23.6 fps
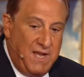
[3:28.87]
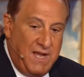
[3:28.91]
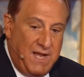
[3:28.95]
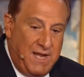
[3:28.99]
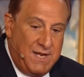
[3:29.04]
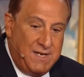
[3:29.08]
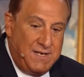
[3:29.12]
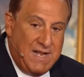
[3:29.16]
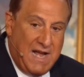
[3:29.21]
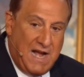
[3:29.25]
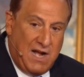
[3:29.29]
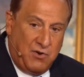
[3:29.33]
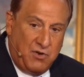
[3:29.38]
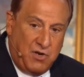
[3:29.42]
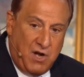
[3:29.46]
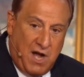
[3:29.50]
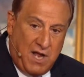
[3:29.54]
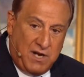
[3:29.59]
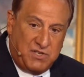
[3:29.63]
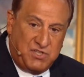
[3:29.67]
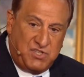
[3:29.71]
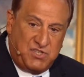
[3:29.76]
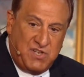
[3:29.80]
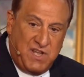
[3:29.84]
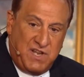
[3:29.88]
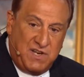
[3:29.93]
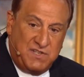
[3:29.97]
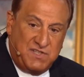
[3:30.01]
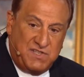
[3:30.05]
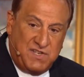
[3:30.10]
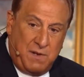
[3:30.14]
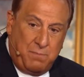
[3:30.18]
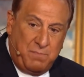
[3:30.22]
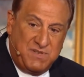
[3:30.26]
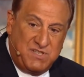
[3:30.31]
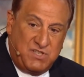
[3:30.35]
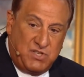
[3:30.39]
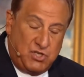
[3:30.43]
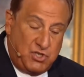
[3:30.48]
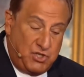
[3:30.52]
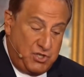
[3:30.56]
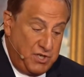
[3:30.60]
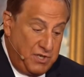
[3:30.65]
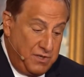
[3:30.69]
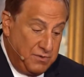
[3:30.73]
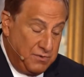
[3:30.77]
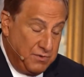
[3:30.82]
And now God has set us up as a
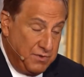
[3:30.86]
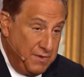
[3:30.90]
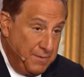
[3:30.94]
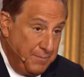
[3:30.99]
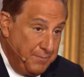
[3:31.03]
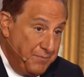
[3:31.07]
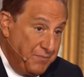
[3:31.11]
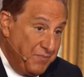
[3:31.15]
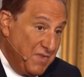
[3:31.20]
shield.